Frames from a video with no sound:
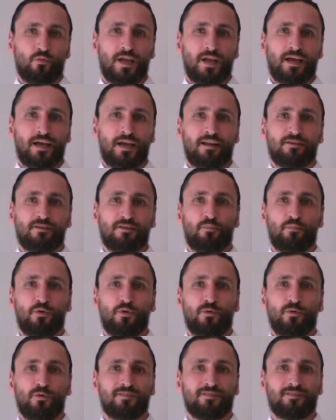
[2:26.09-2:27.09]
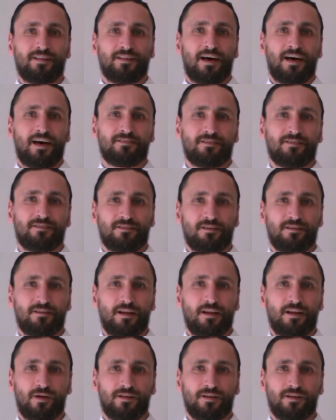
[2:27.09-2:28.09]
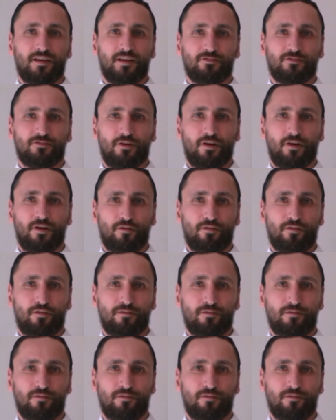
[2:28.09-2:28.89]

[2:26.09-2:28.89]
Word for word: we can experience that nowadays on Earth.